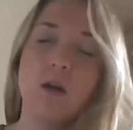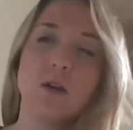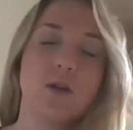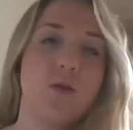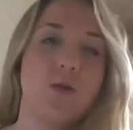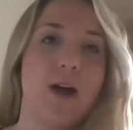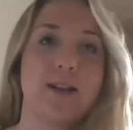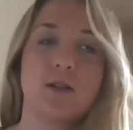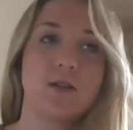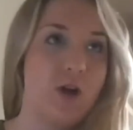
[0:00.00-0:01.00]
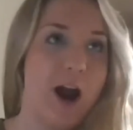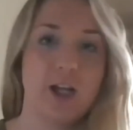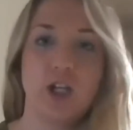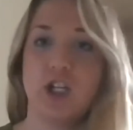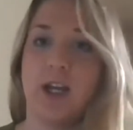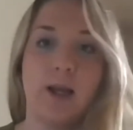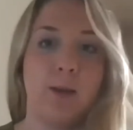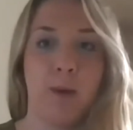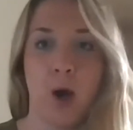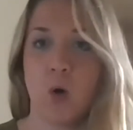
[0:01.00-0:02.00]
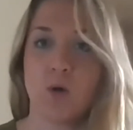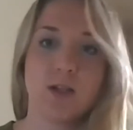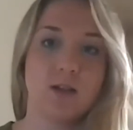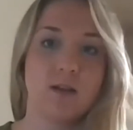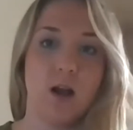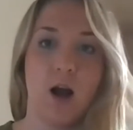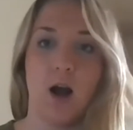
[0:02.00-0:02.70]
So that's strategy, posts,